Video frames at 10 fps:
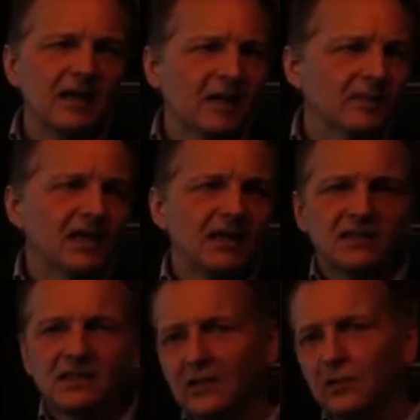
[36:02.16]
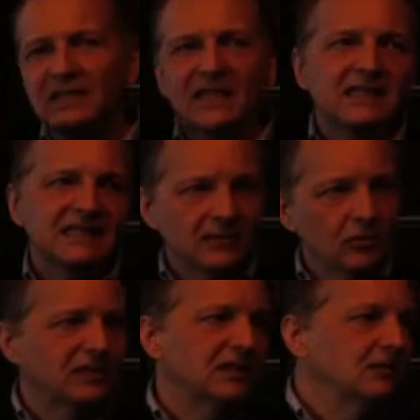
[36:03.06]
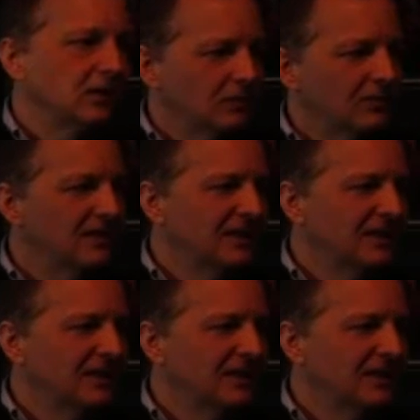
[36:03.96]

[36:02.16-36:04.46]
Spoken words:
applications that always end in 00.